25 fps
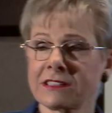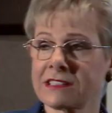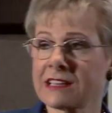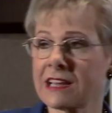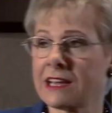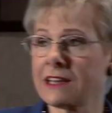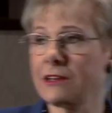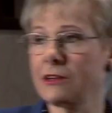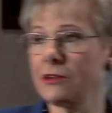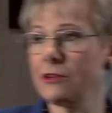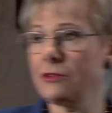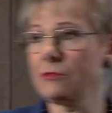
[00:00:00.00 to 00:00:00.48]
to
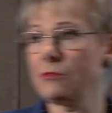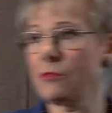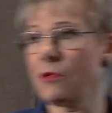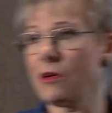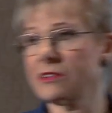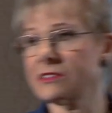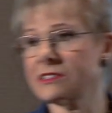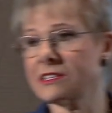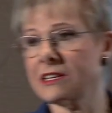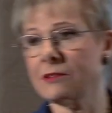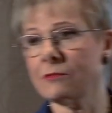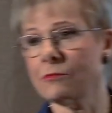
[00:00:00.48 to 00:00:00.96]
say? Who
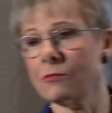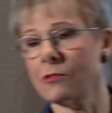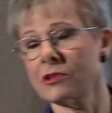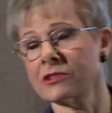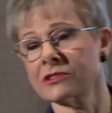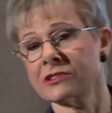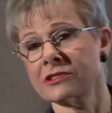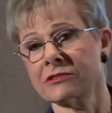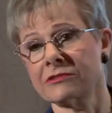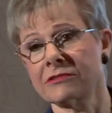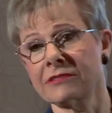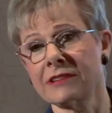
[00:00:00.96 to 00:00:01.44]
was it?
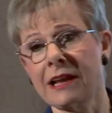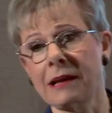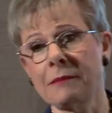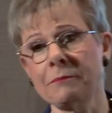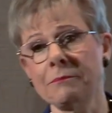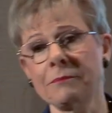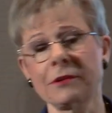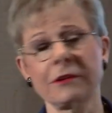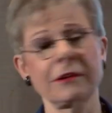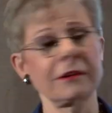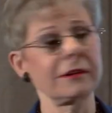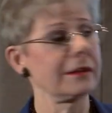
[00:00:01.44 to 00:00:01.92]
What's her
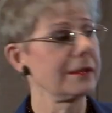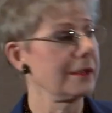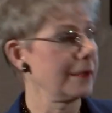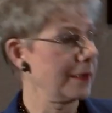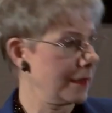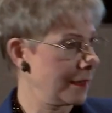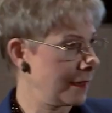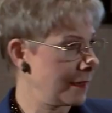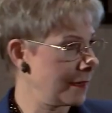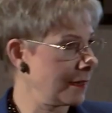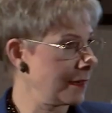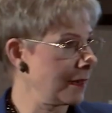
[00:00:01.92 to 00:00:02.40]
number?
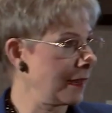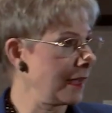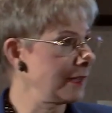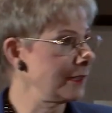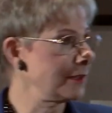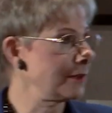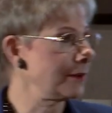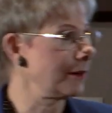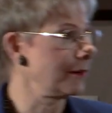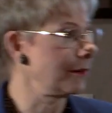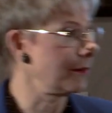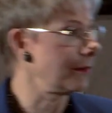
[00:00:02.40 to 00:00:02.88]
Can I
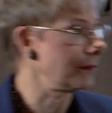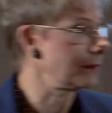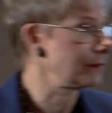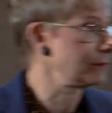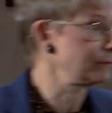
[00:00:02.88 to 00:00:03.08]
call?